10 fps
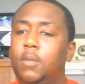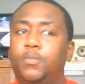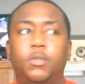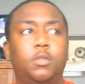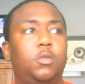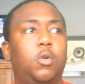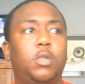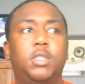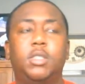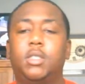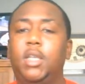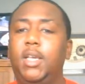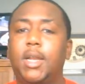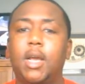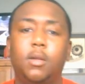of course, it's leaking
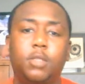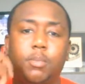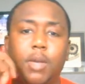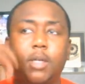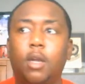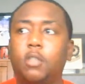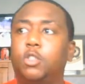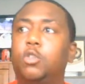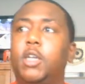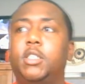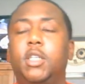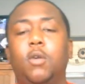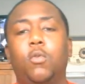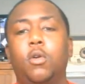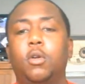out into my concentration at
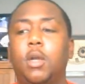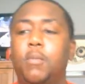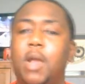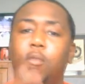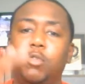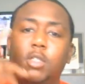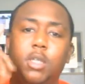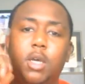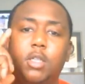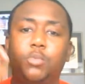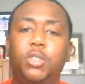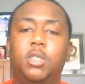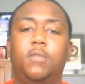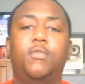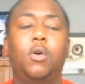work. I'm not really
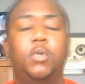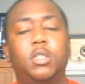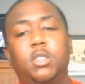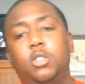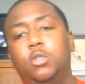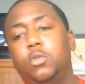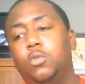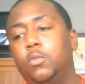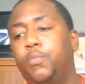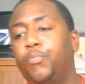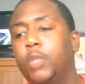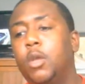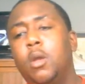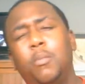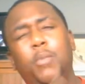100% focused as usual,
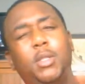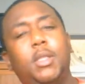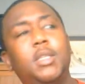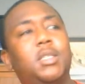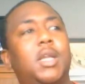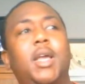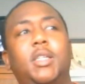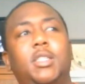but this night is